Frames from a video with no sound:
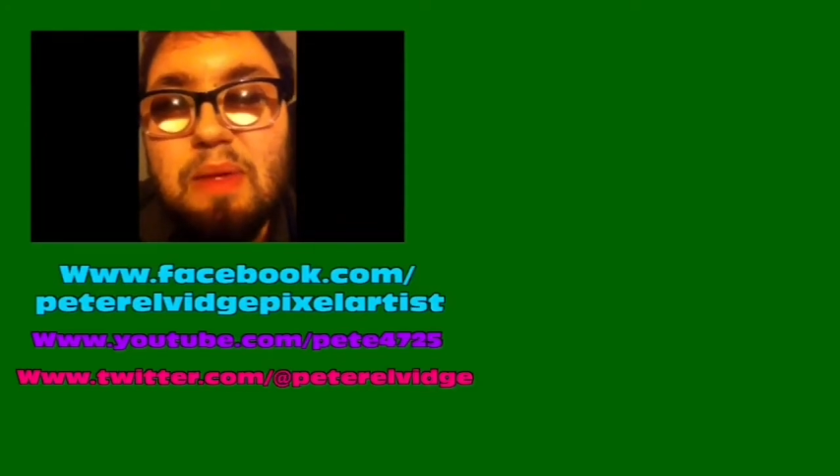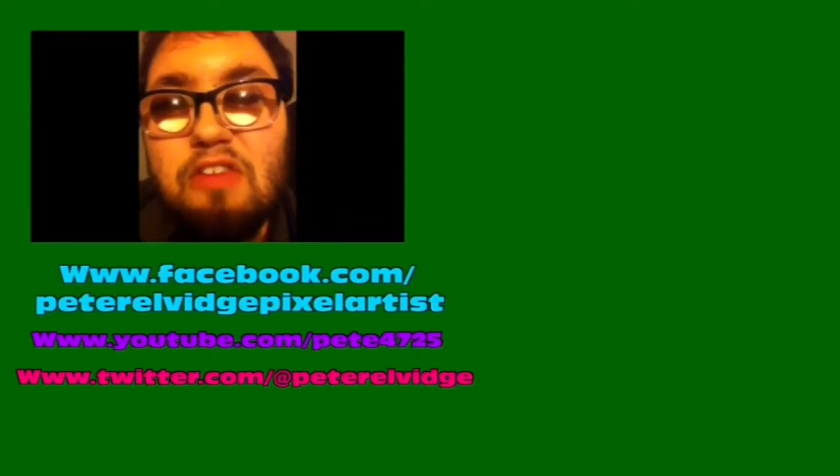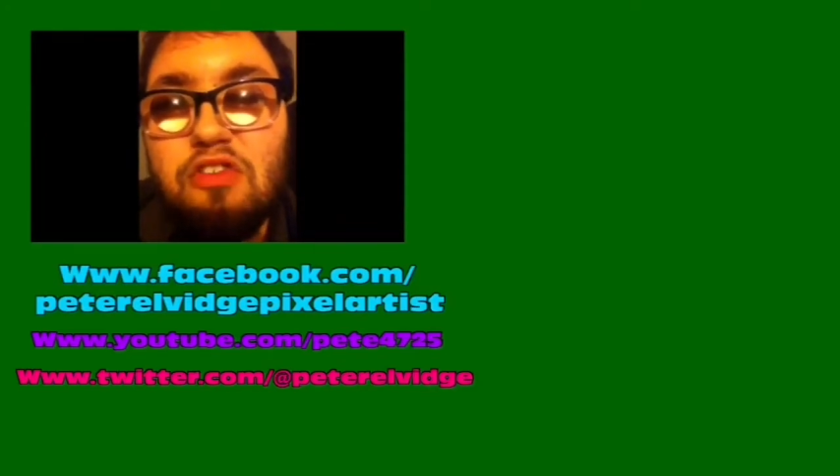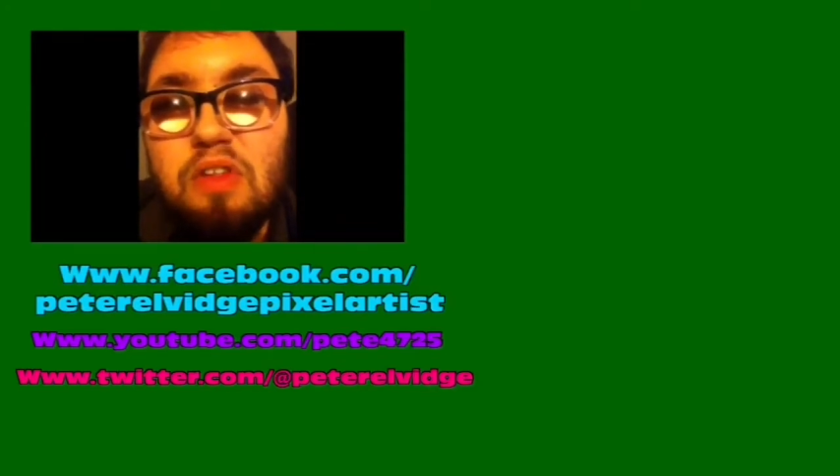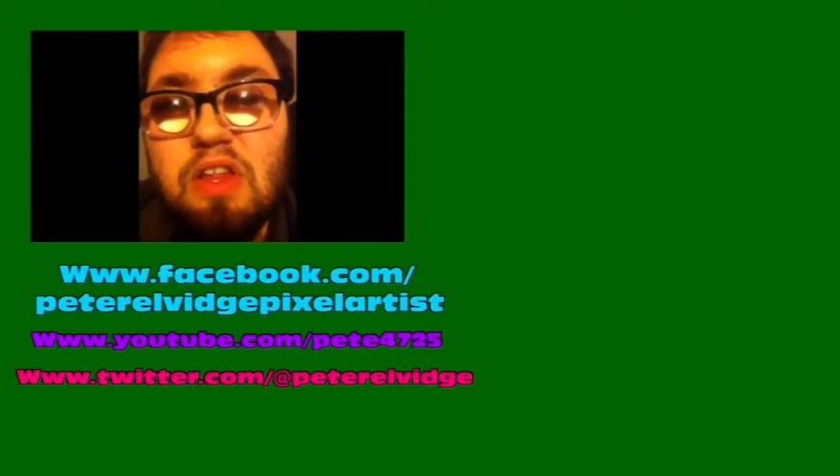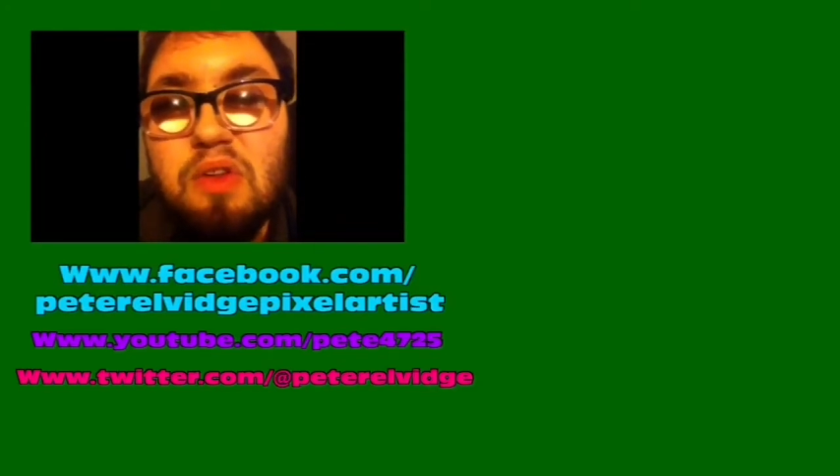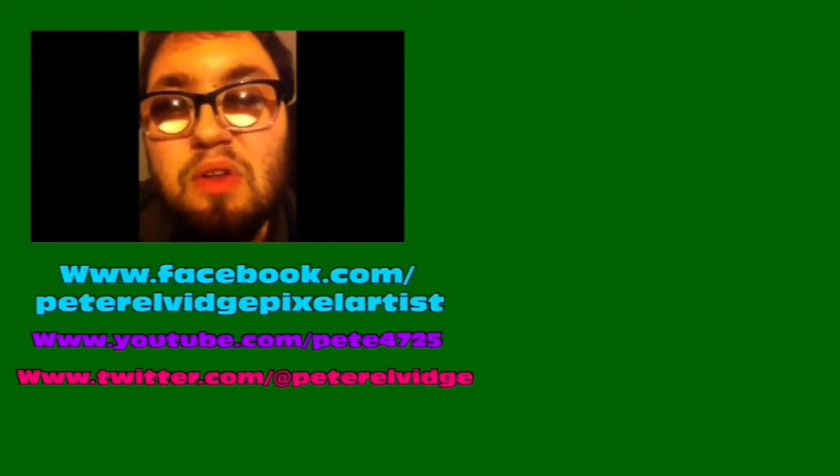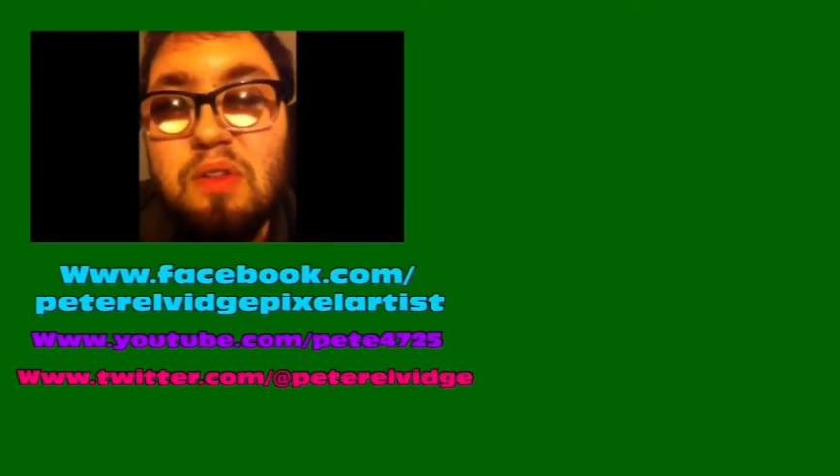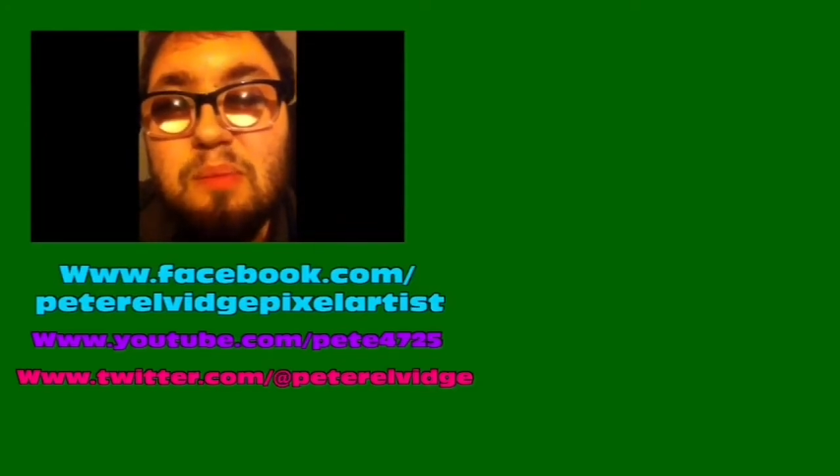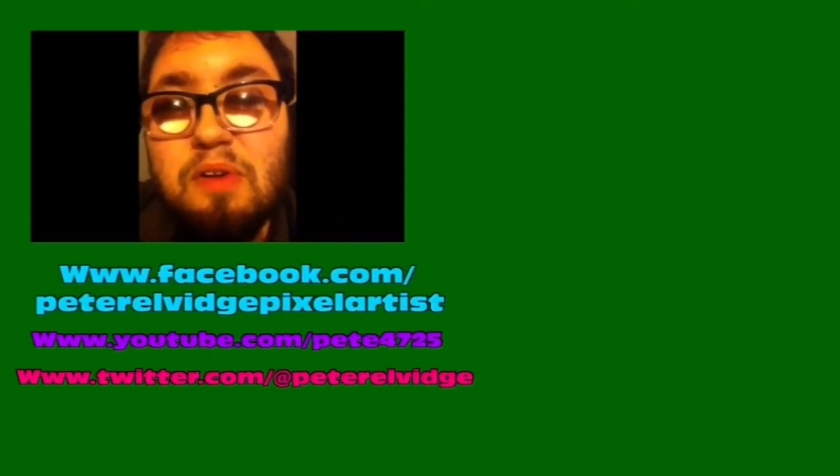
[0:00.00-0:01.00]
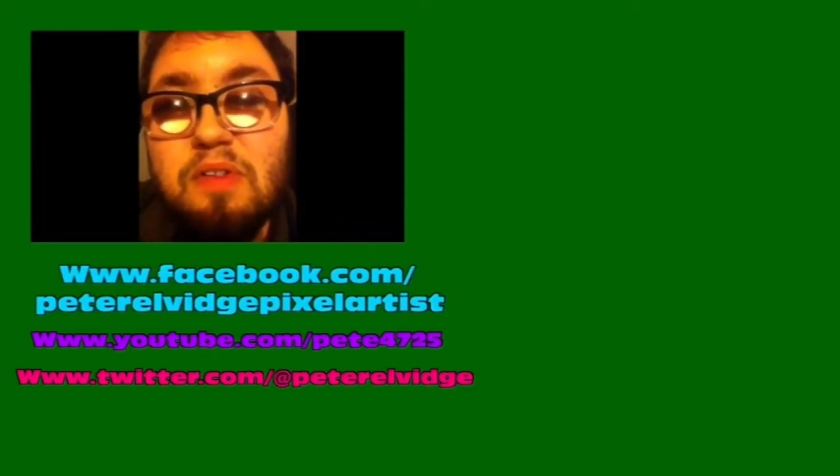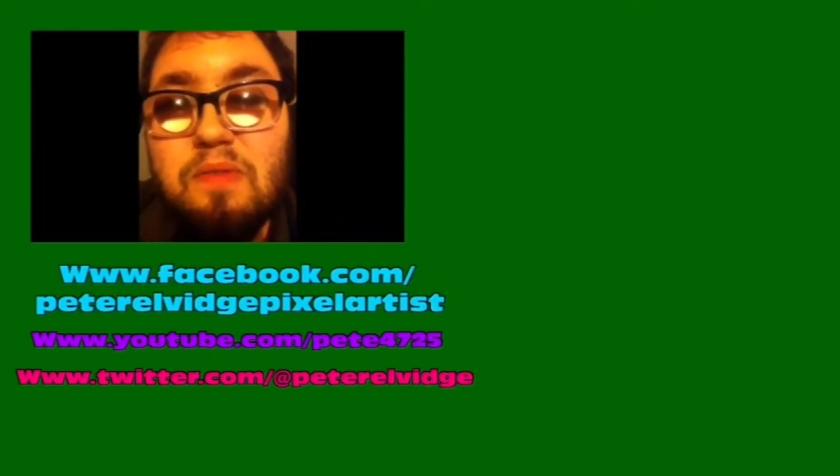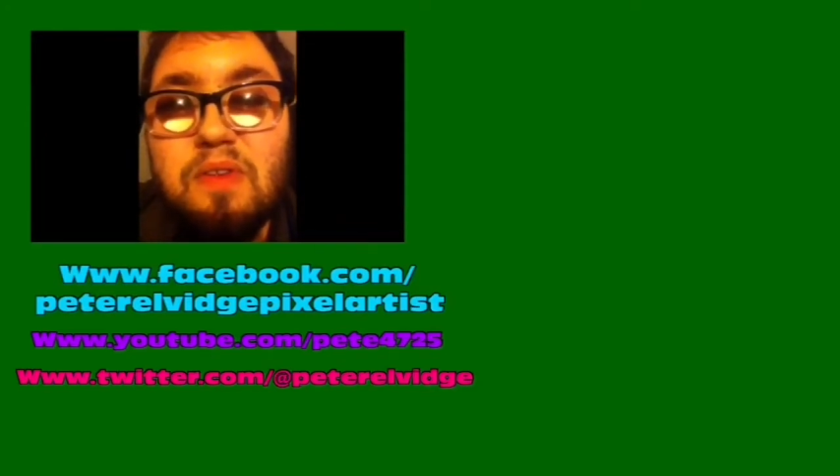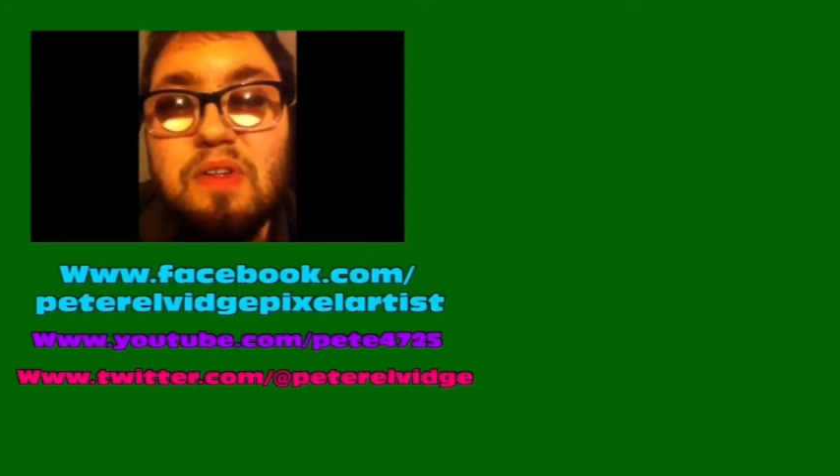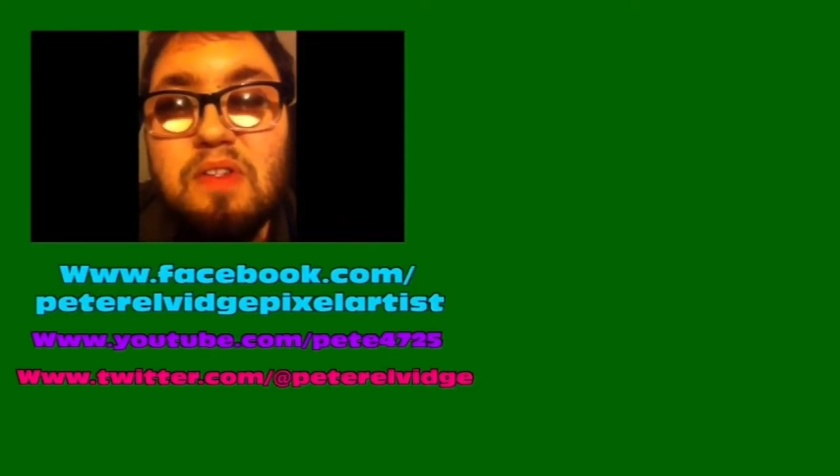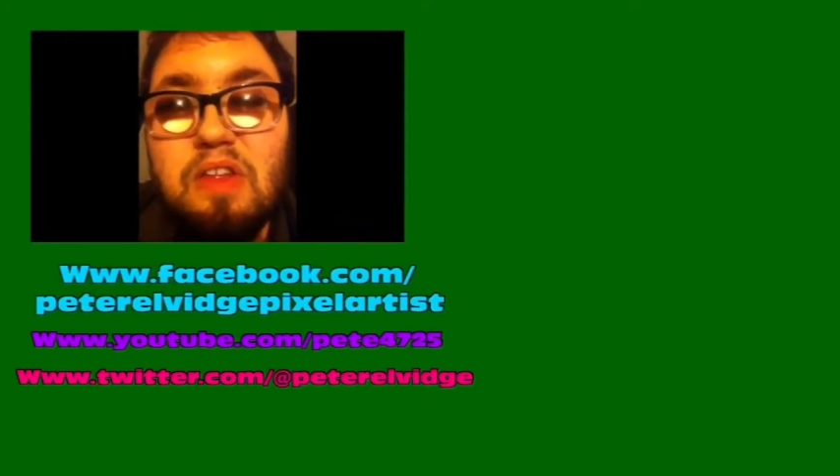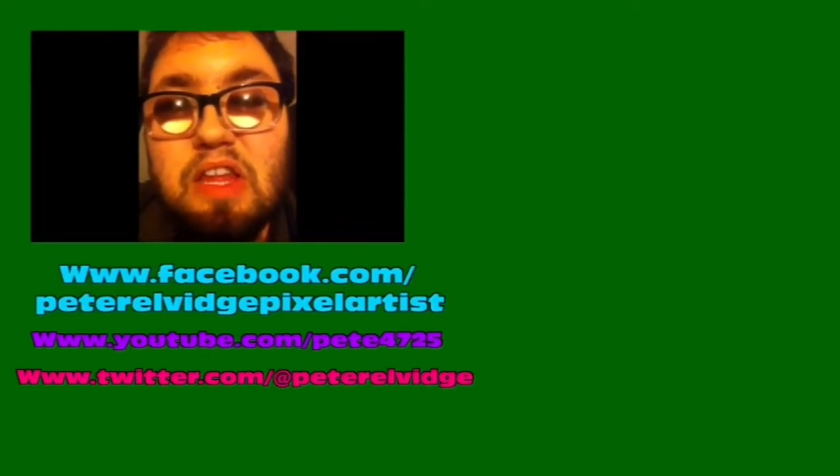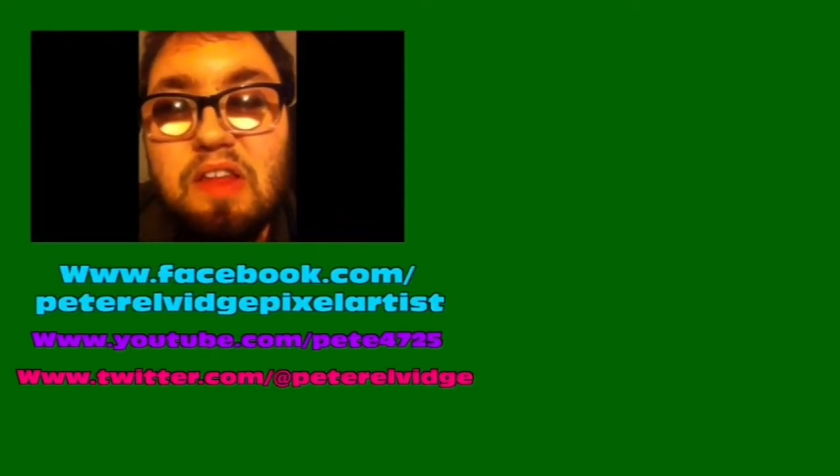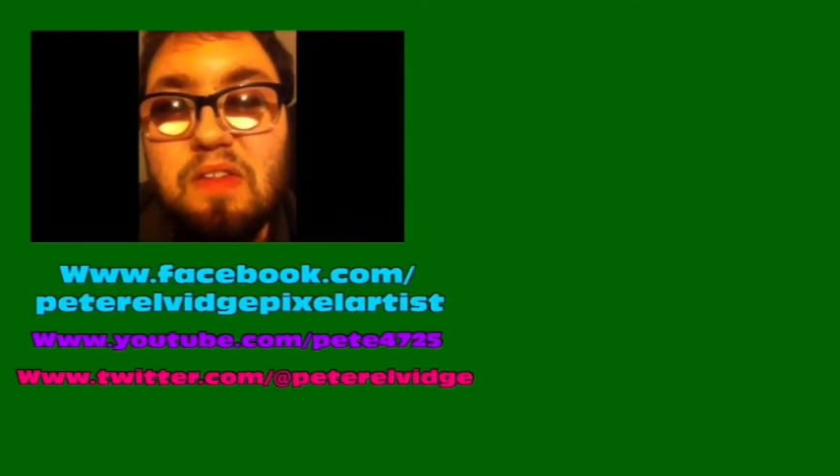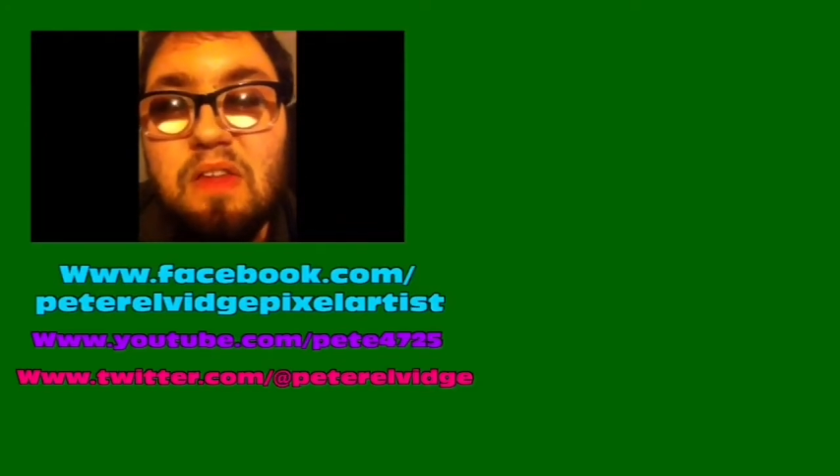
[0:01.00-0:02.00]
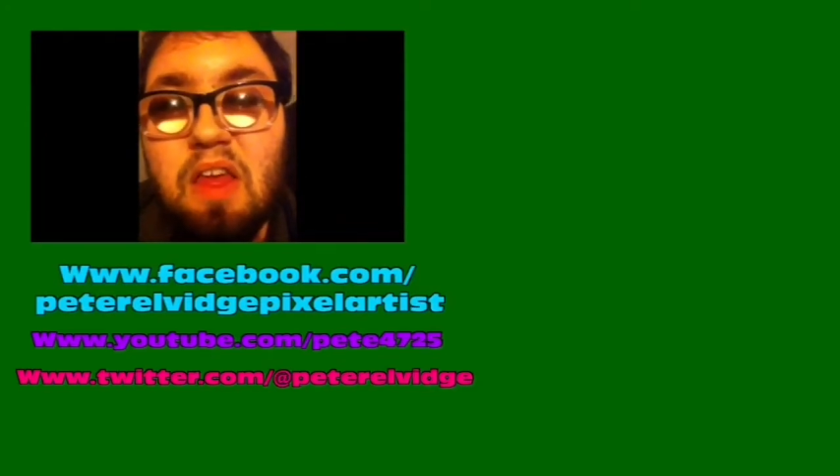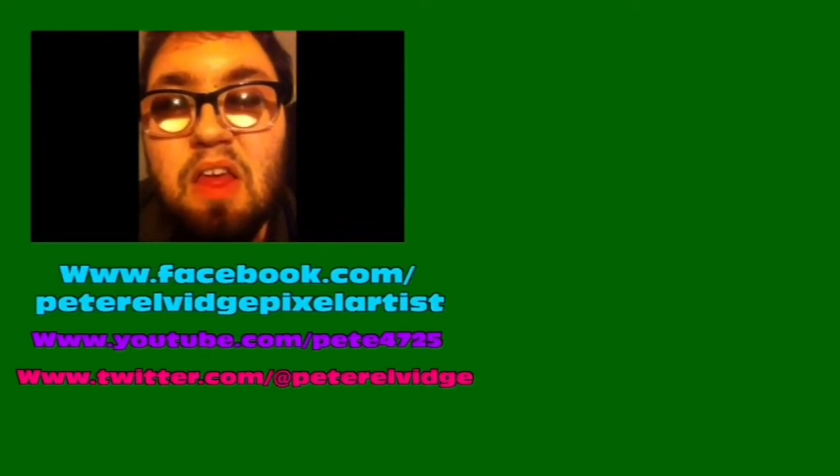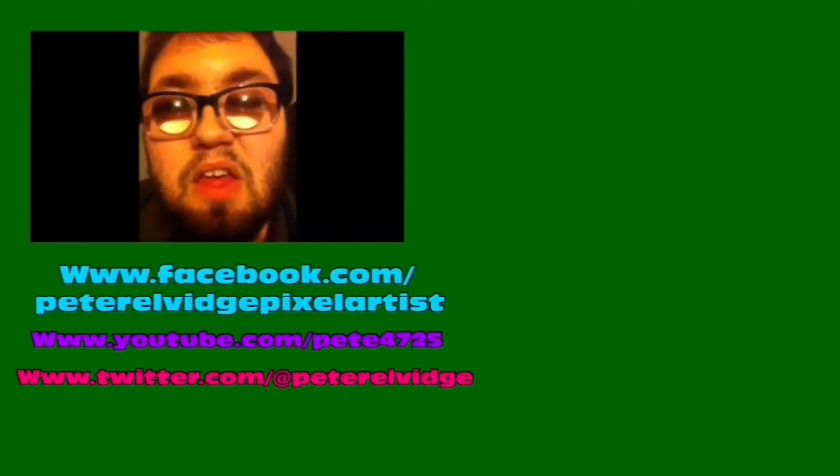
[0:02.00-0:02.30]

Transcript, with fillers: make sure that you know that perseverance is